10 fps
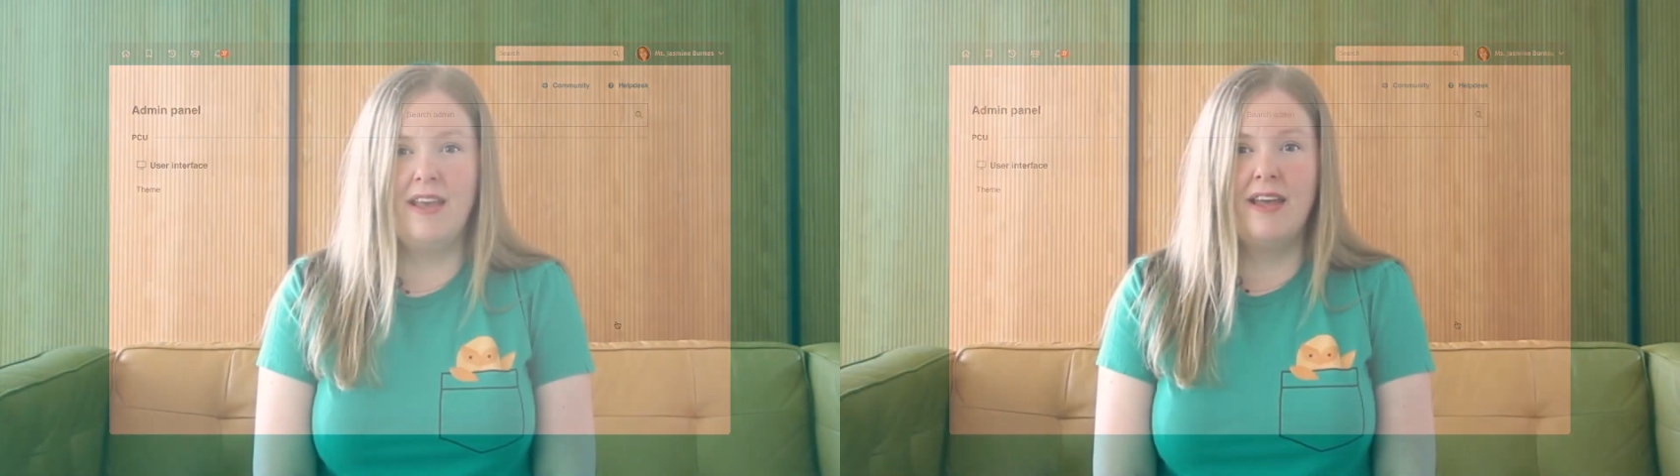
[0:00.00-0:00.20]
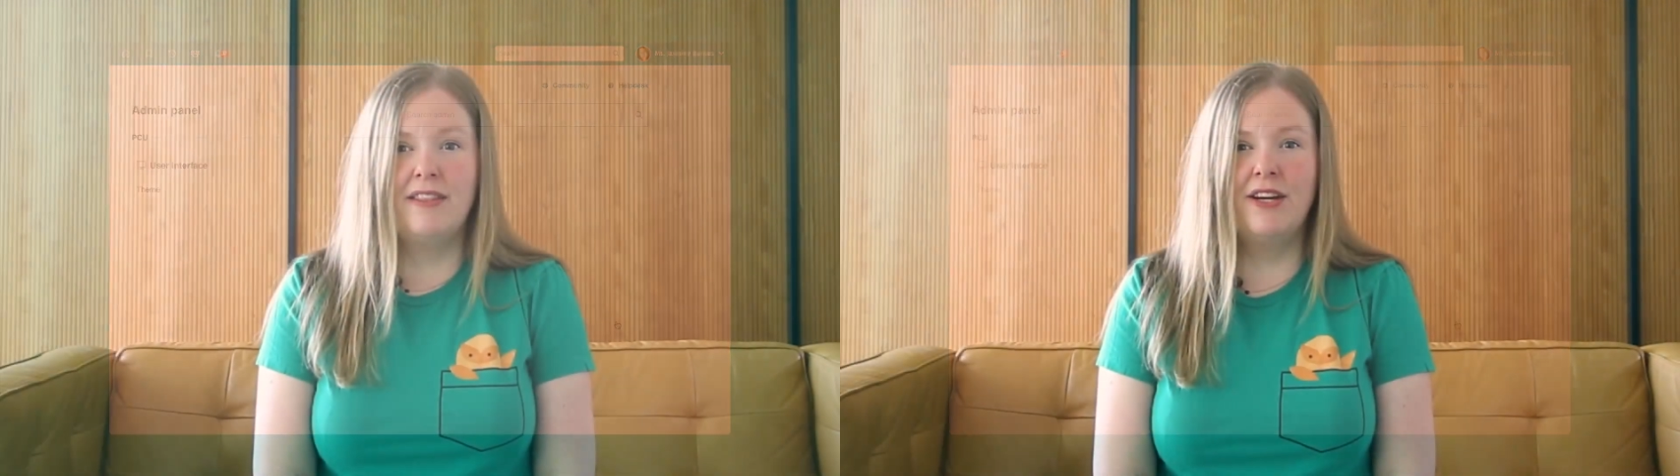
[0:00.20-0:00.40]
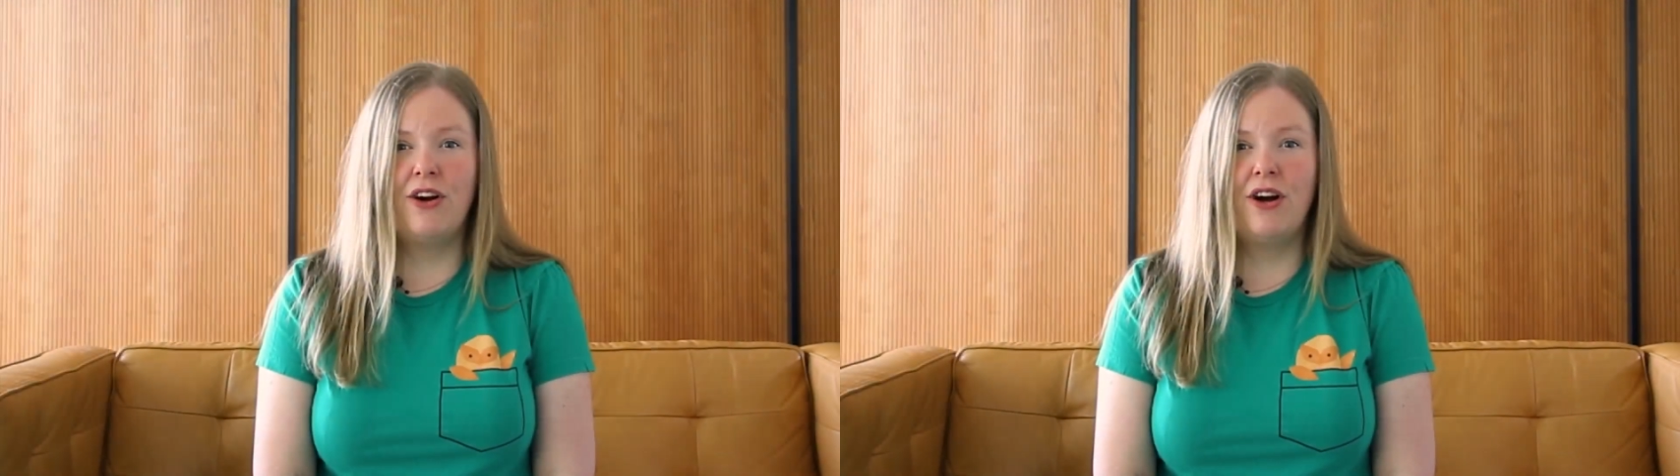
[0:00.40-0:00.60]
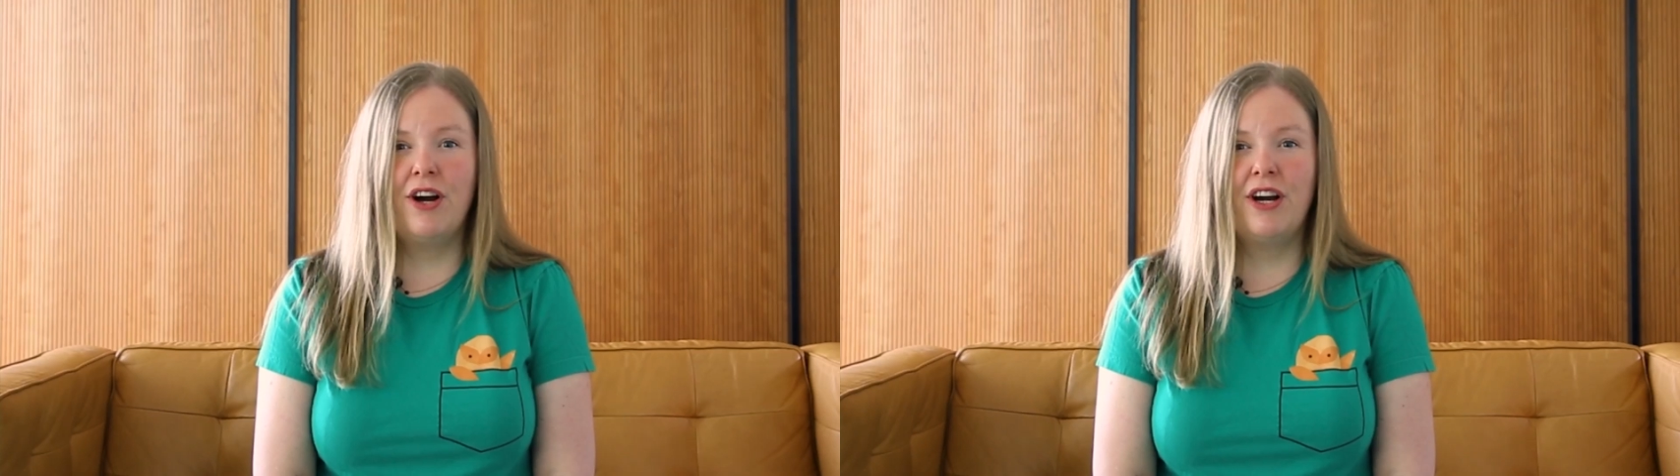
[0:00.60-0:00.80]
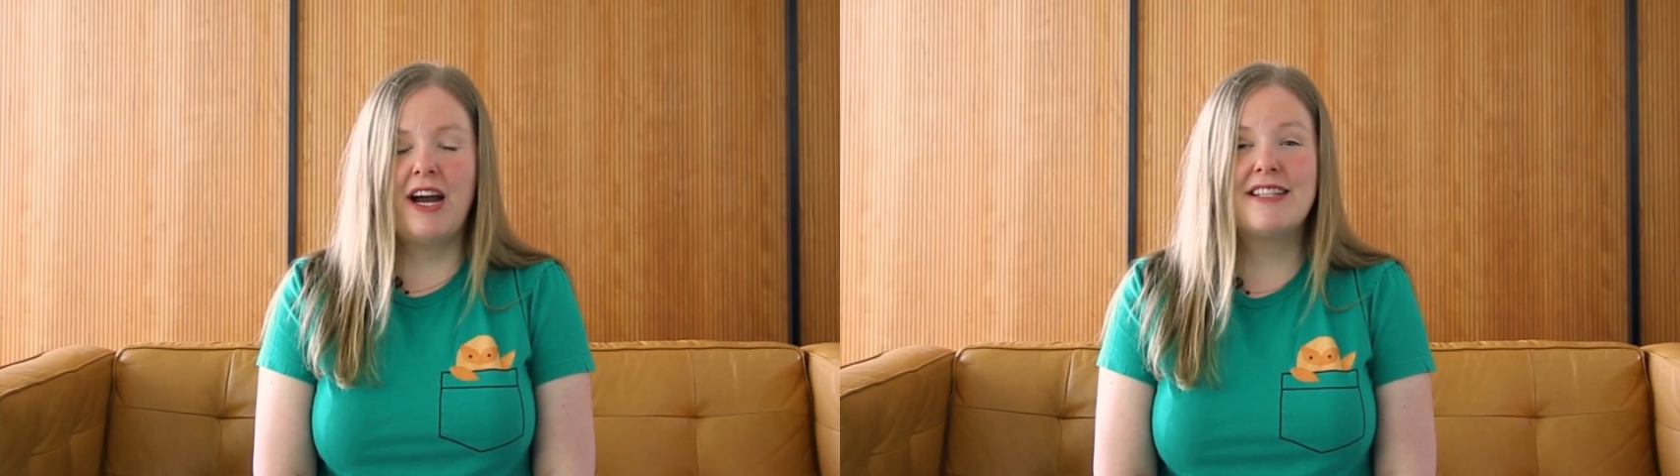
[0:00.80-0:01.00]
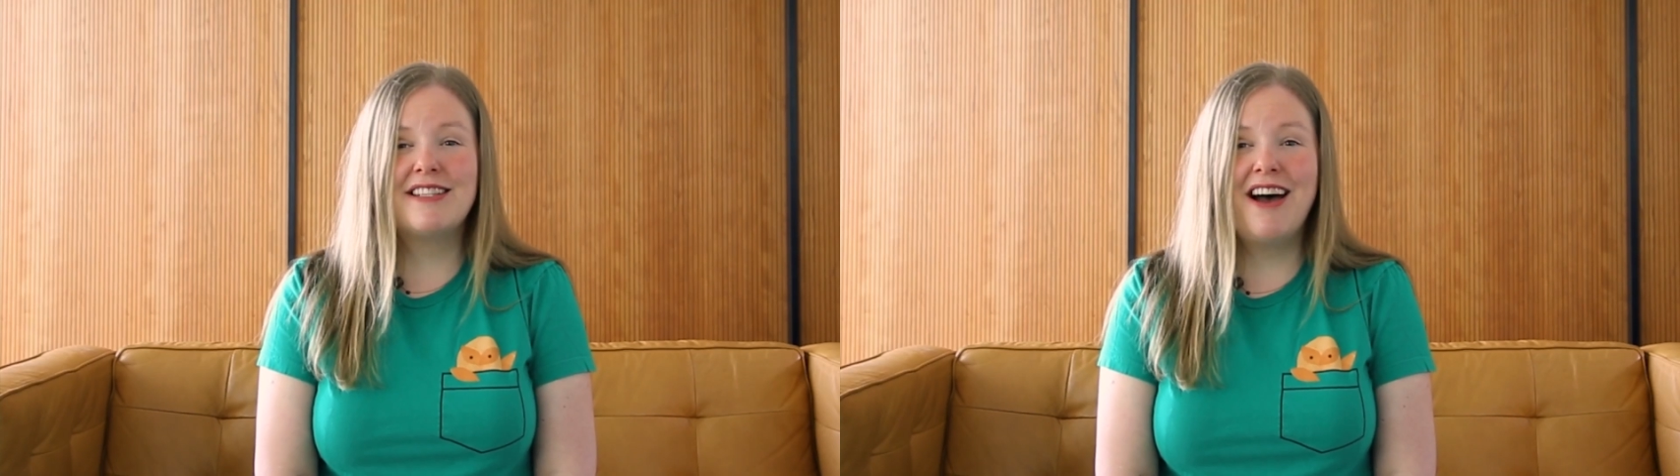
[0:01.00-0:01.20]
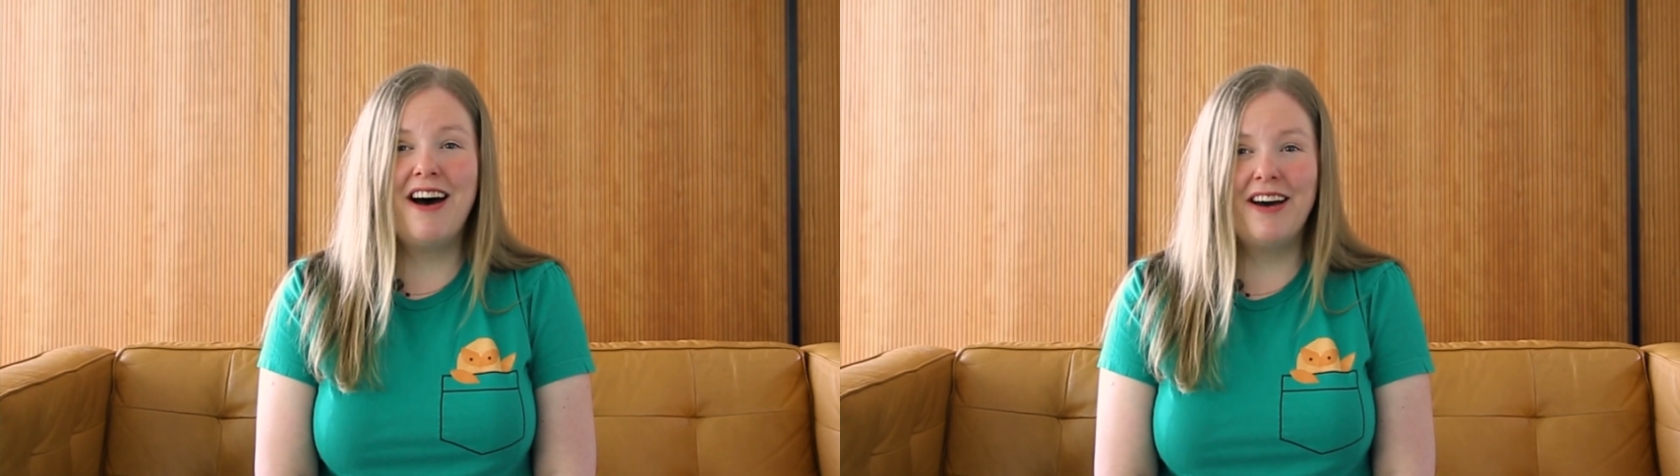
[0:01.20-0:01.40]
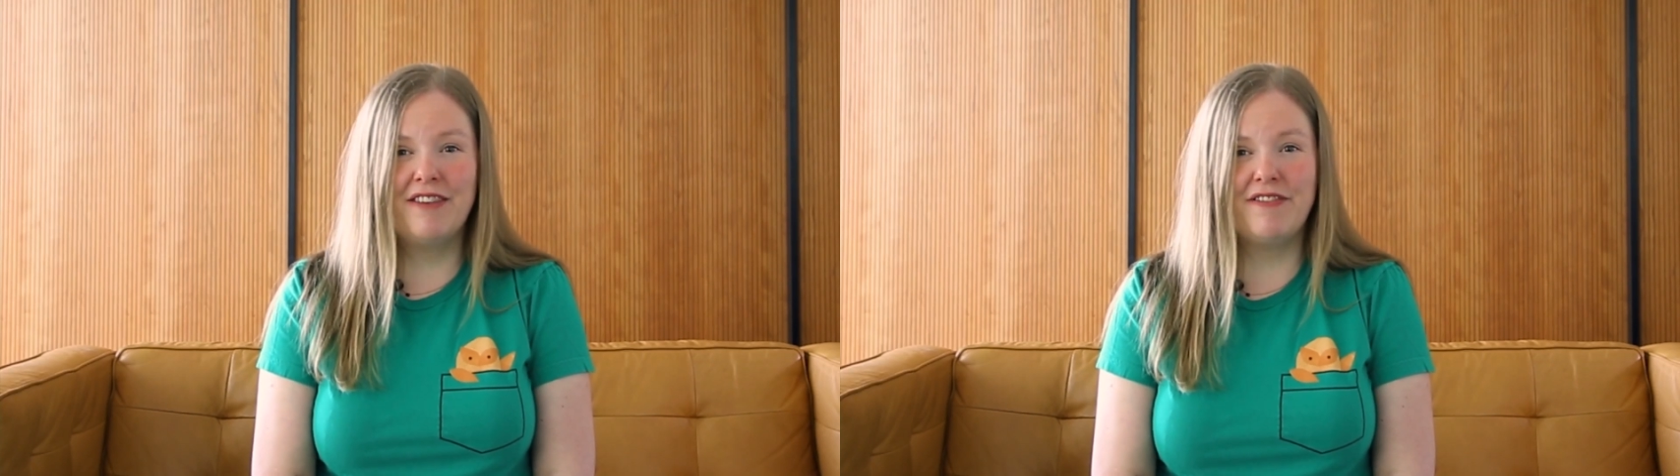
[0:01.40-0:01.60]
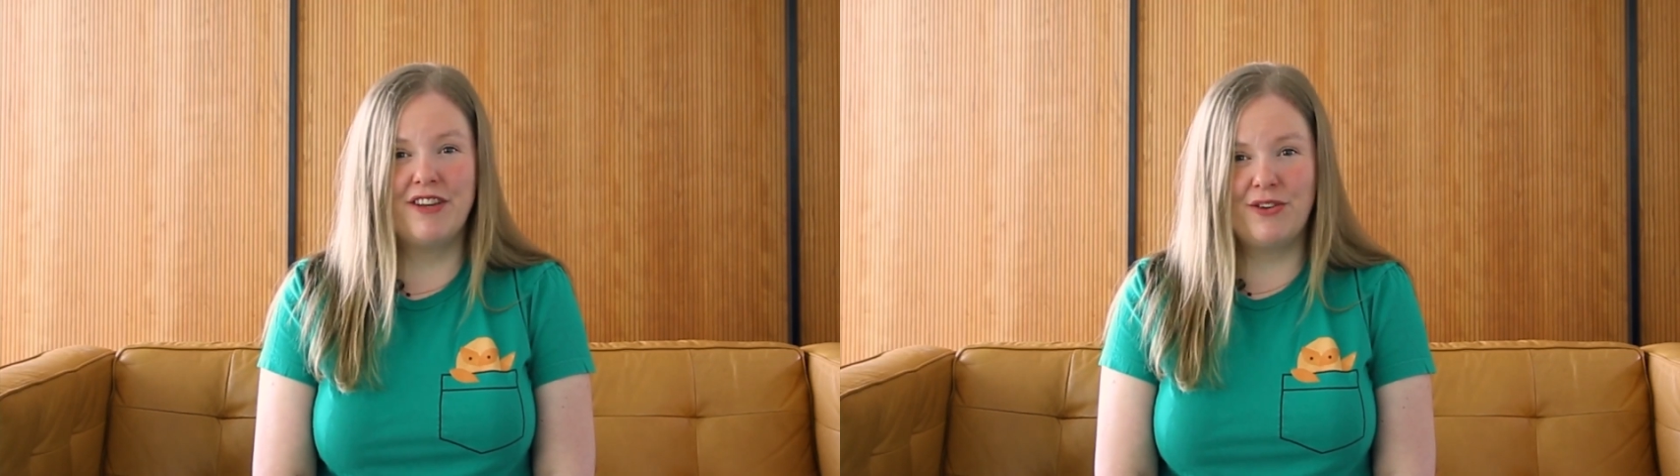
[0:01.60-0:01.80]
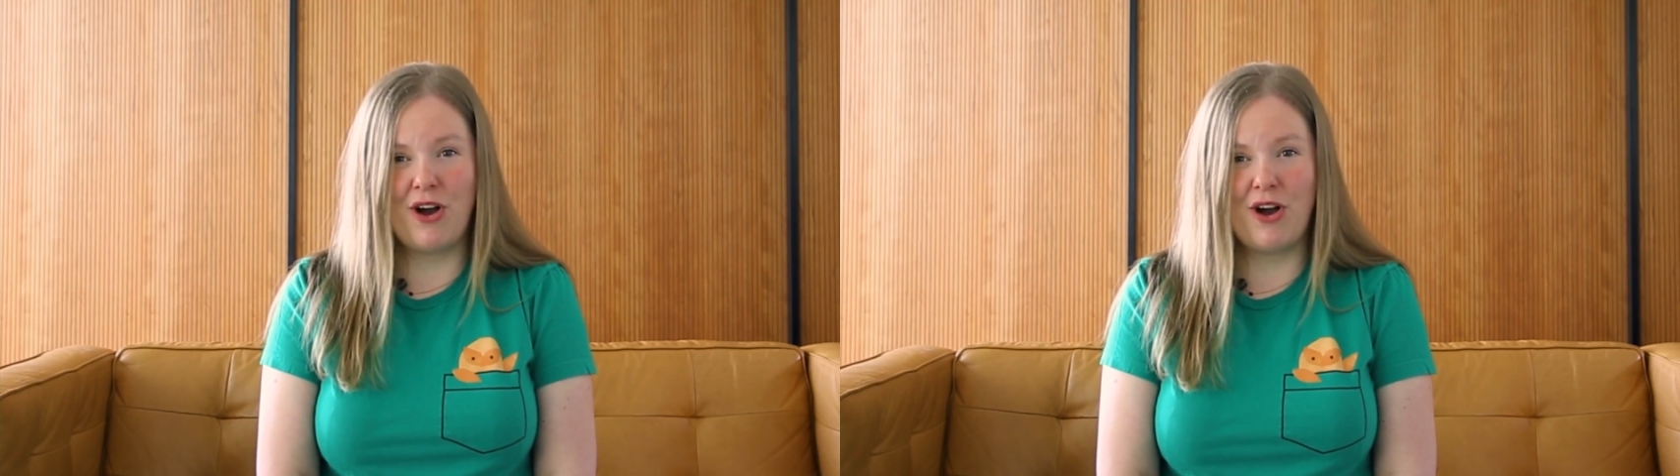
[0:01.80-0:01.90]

There are a ton of other